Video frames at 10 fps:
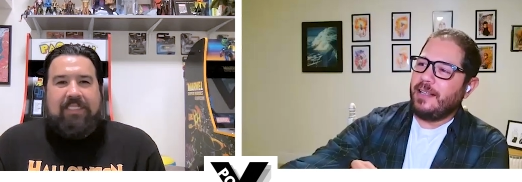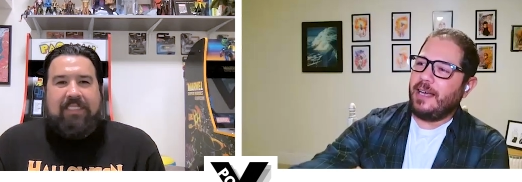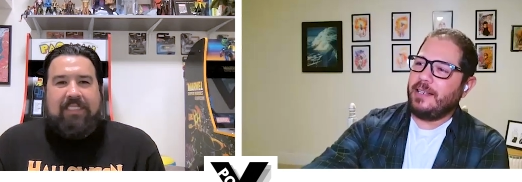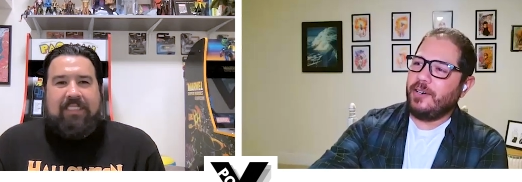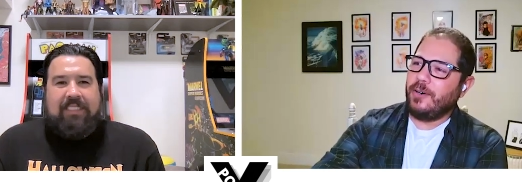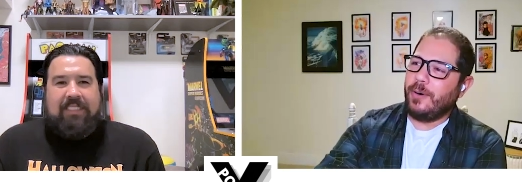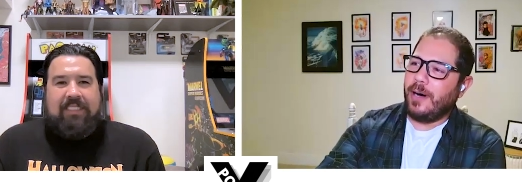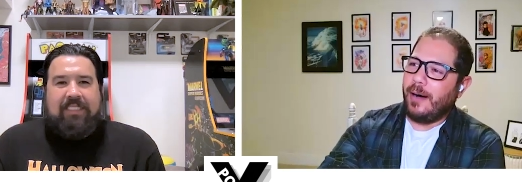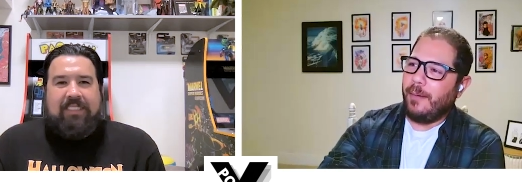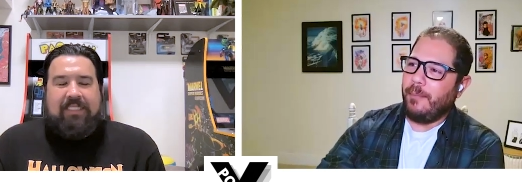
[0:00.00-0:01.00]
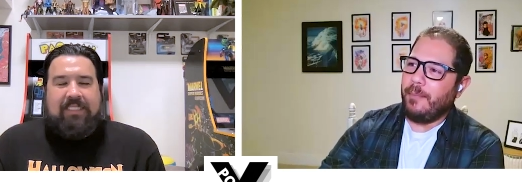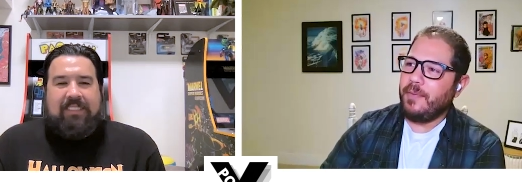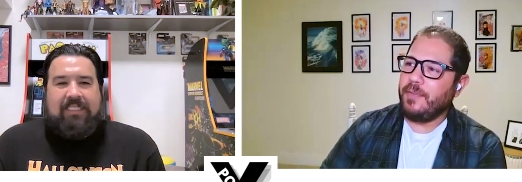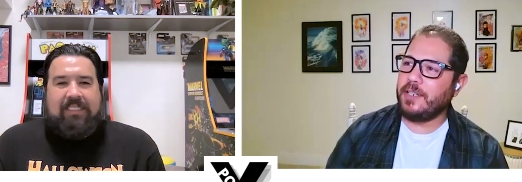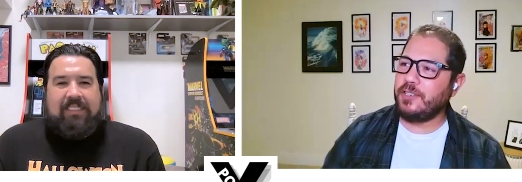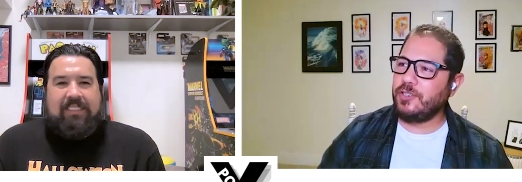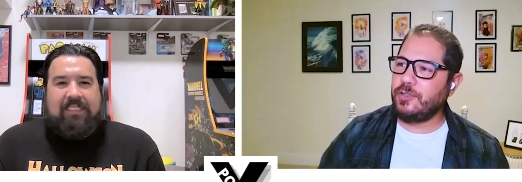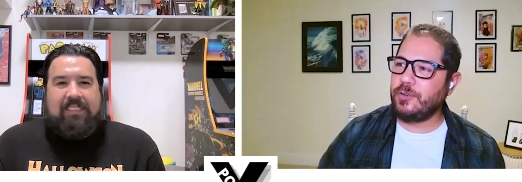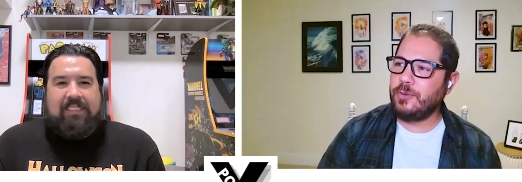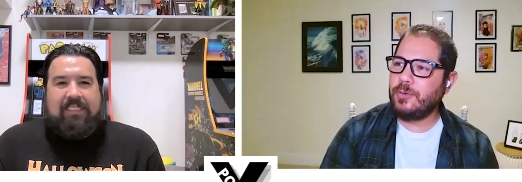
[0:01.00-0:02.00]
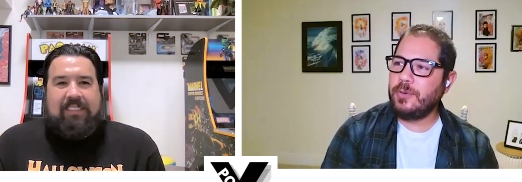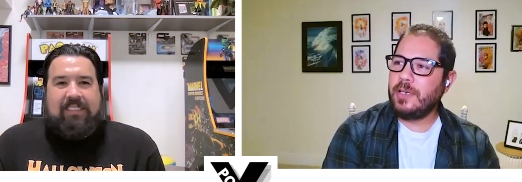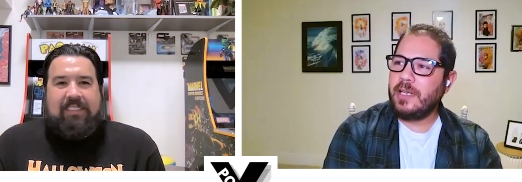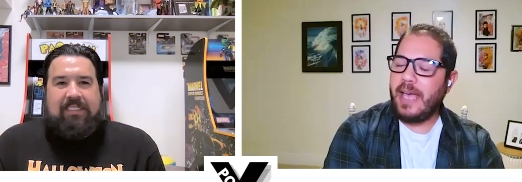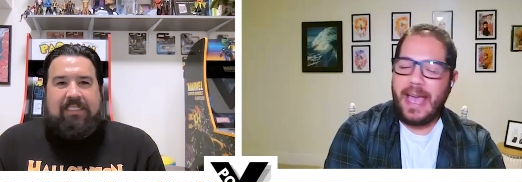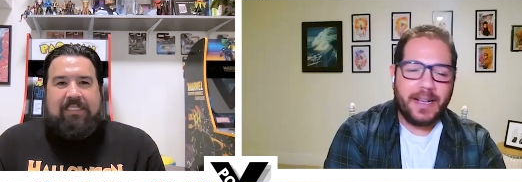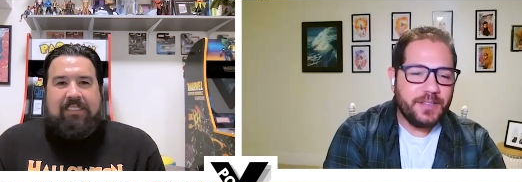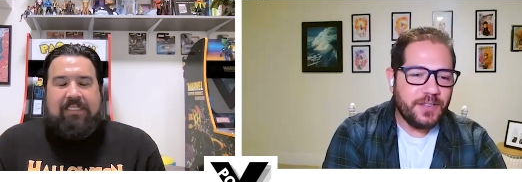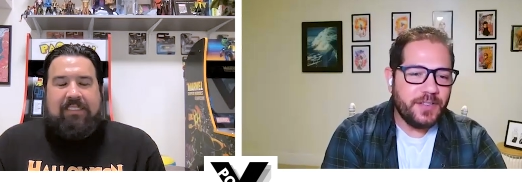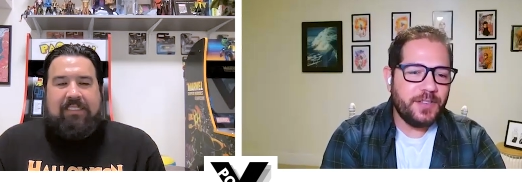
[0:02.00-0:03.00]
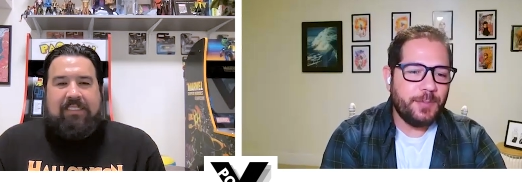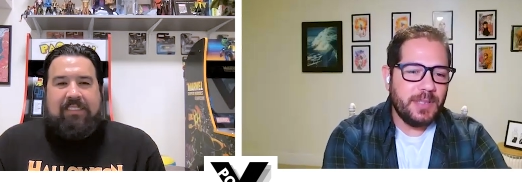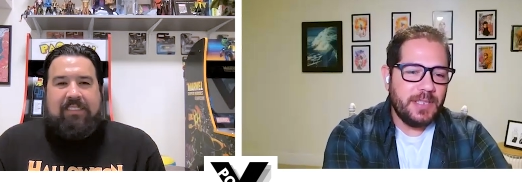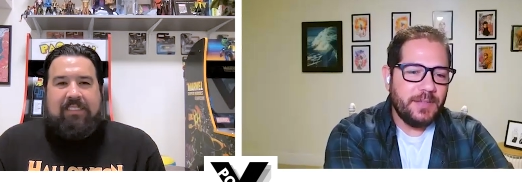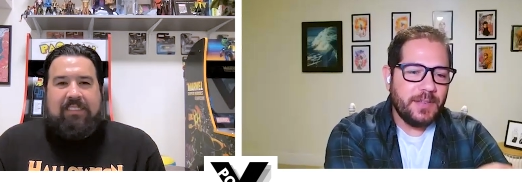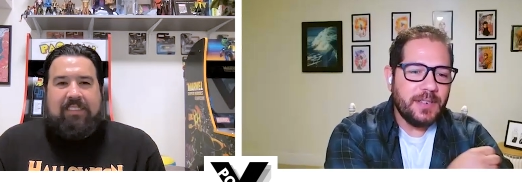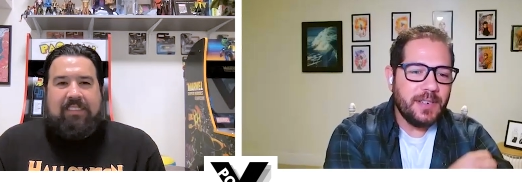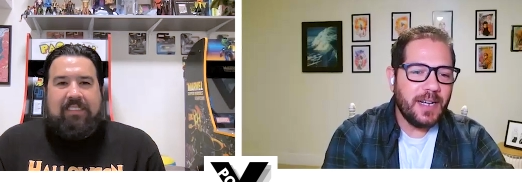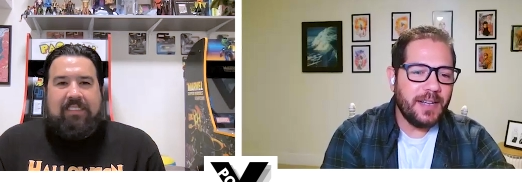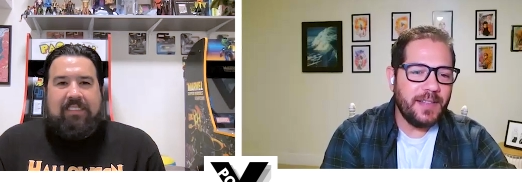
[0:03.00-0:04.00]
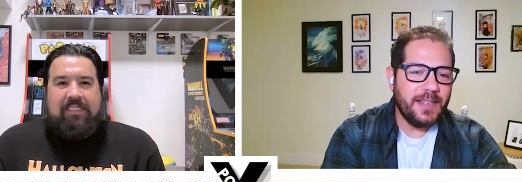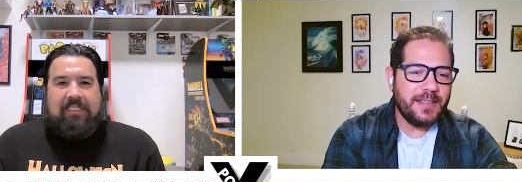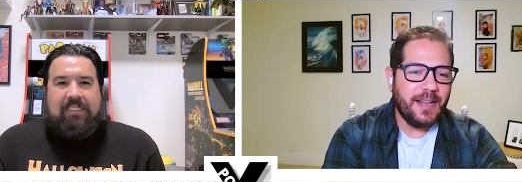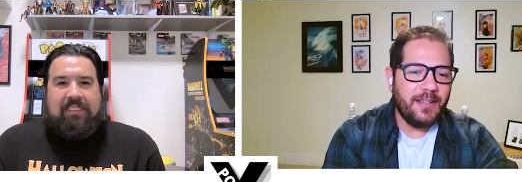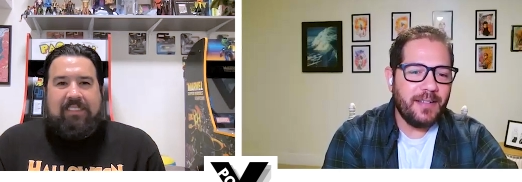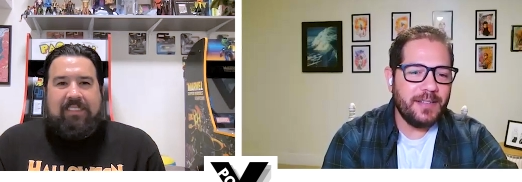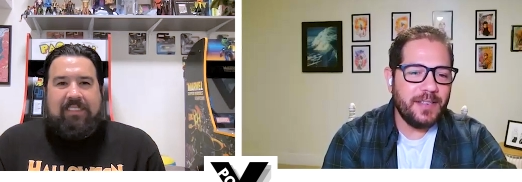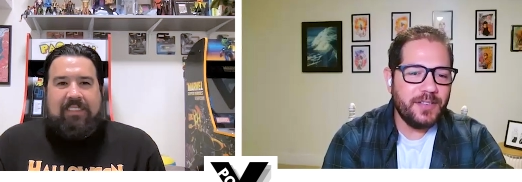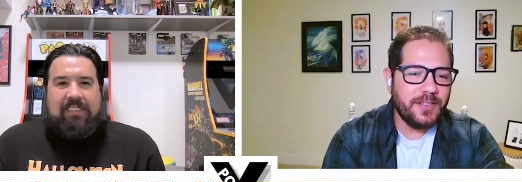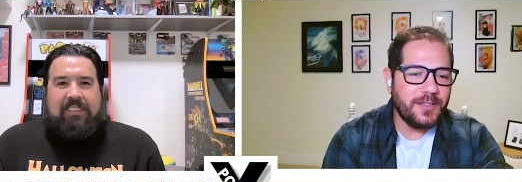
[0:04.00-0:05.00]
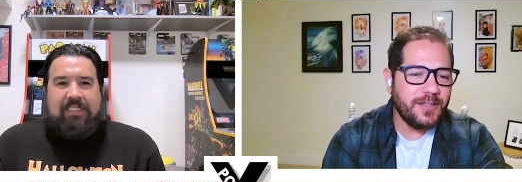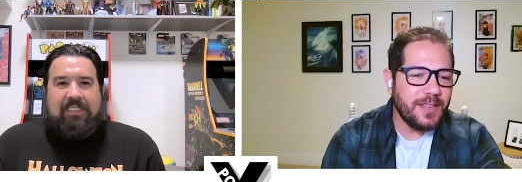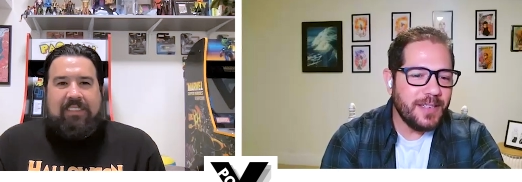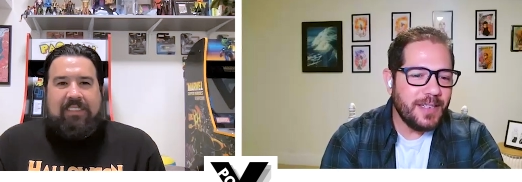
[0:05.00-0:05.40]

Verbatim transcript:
Speaker 1: I know um the new Exorcist Believer, I think, is out on digital.